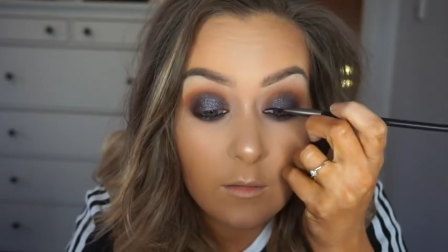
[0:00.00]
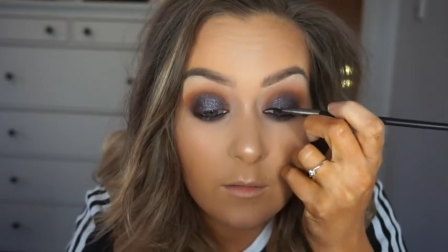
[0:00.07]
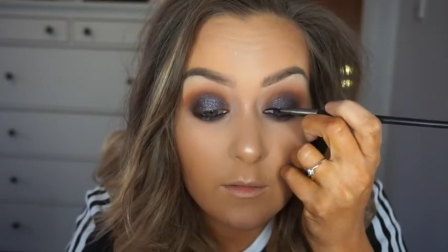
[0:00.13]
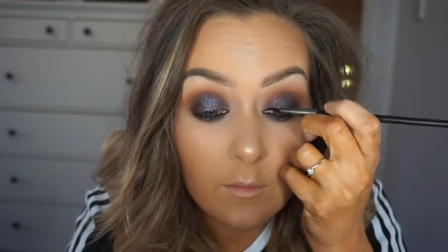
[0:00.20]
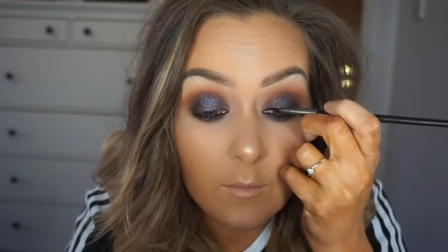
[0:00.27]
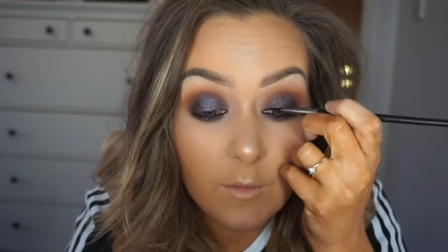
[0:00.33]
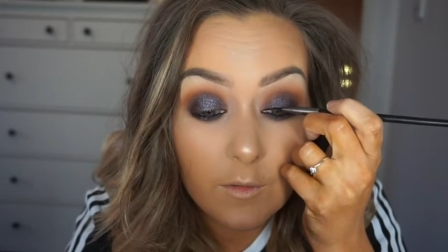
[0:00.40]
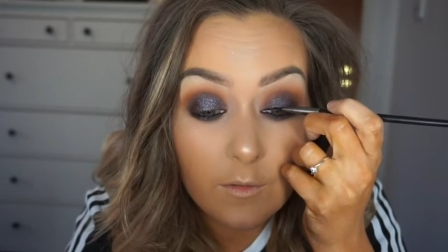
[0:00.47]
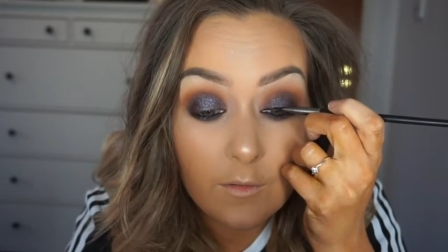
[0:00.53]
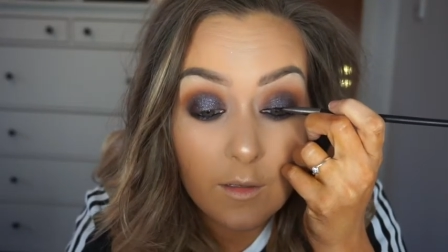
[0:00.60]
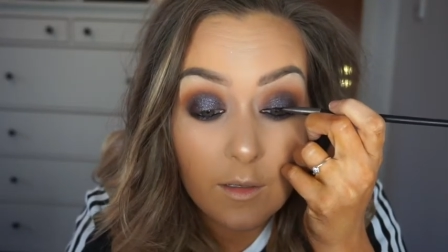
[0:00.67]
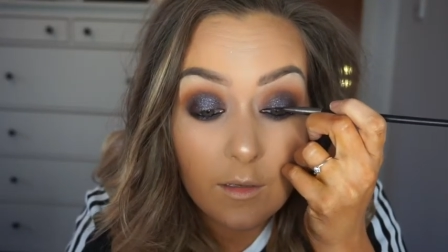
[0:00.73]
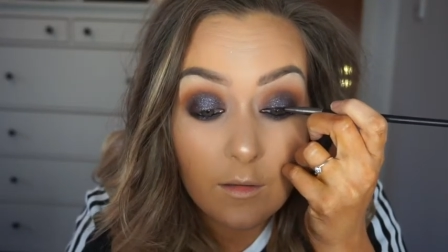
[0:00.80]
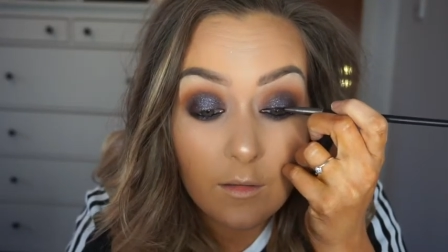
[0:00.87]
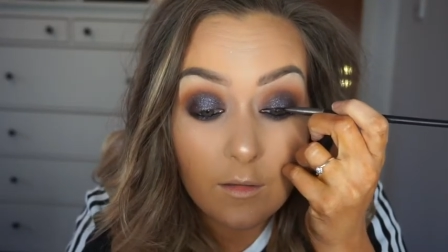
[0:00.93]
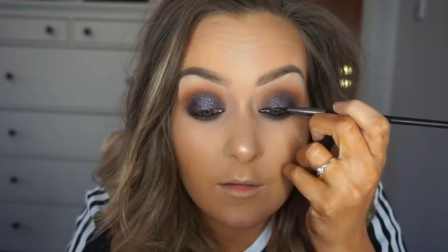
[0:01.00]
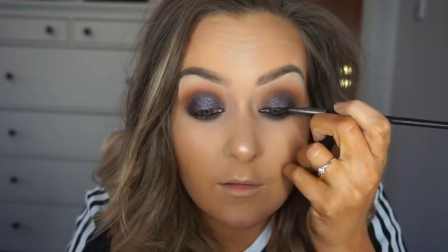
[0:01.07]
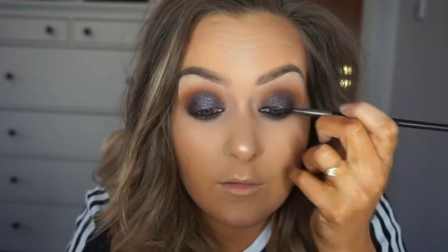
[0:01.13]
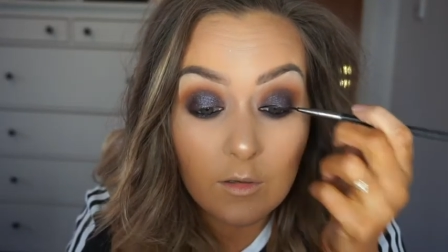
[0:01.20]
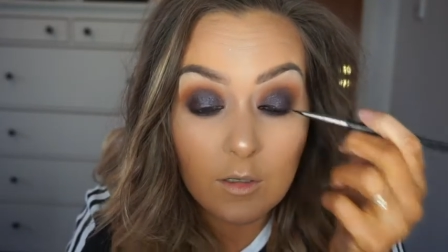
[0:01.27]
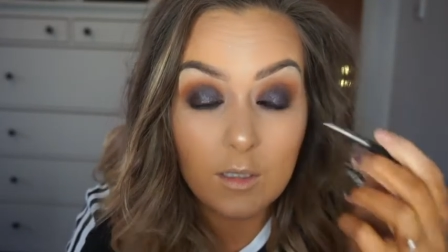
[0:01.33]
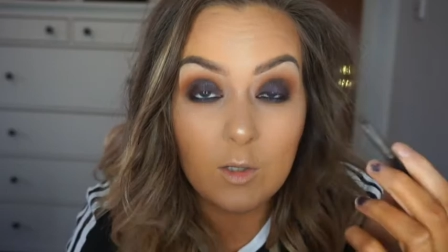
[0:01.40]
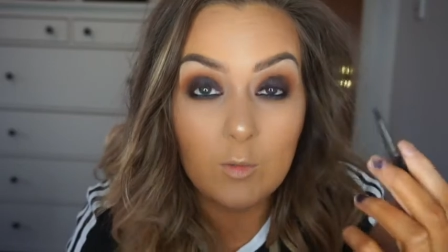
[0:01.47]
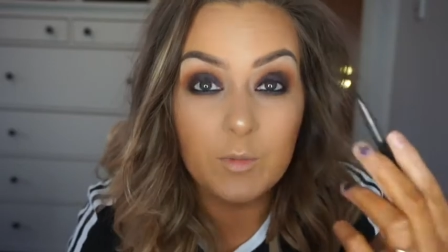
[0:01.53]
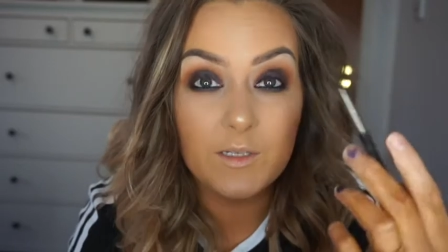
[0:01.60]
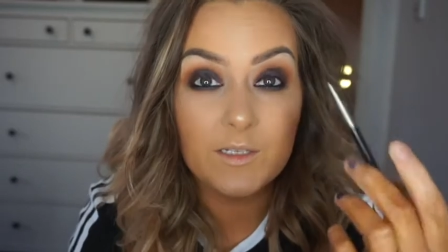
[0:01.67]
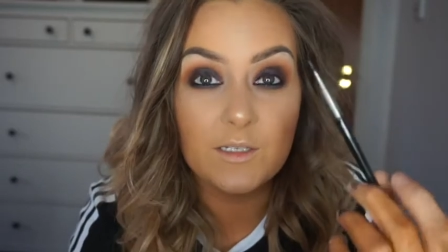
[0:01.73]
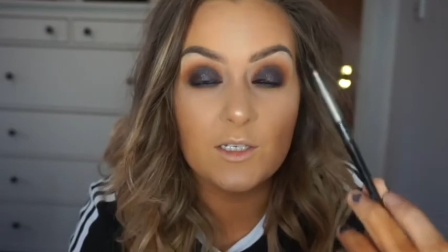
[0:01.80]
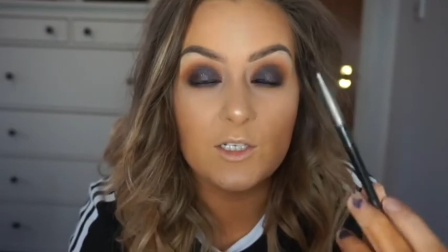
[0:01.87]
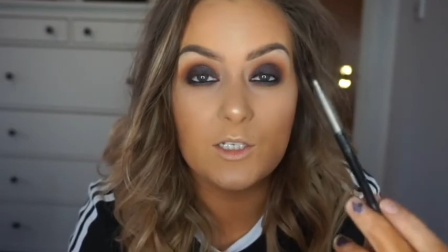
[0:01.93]
So I'm just taking this on a little
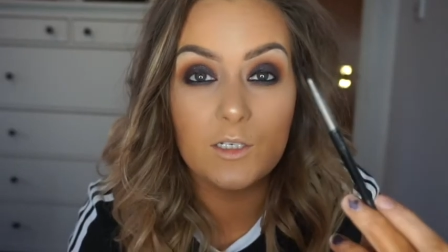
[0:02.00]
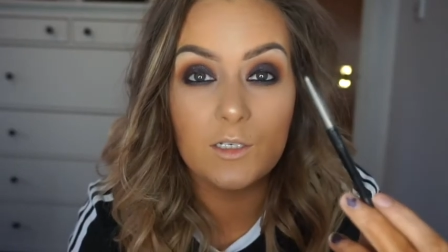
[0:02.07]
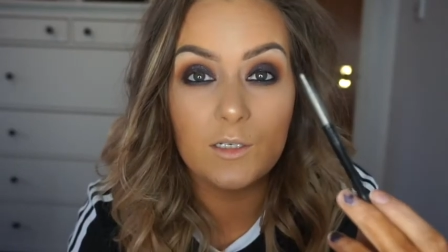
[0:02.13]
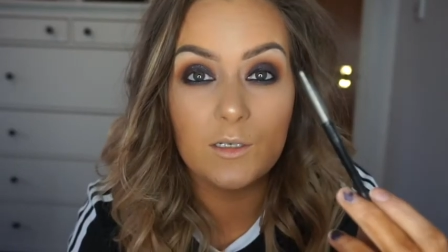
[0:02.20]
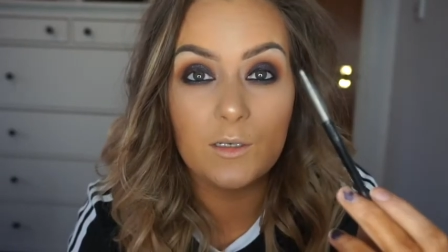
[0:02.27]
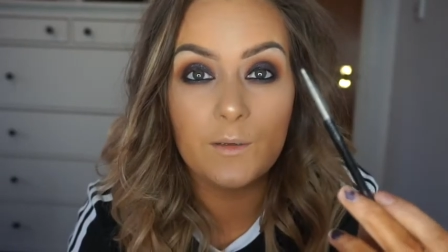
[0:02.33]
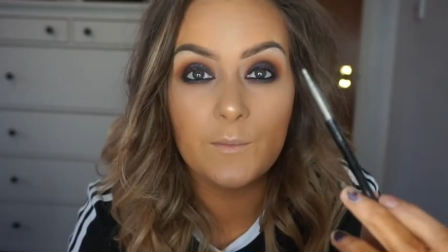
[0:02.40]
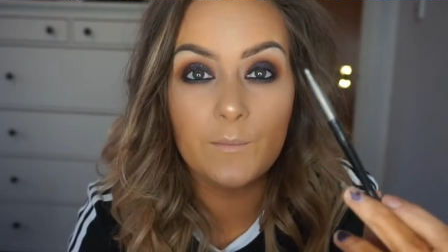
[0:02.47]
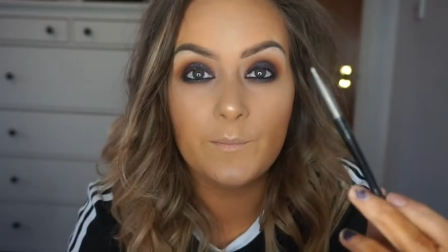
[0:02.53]
precision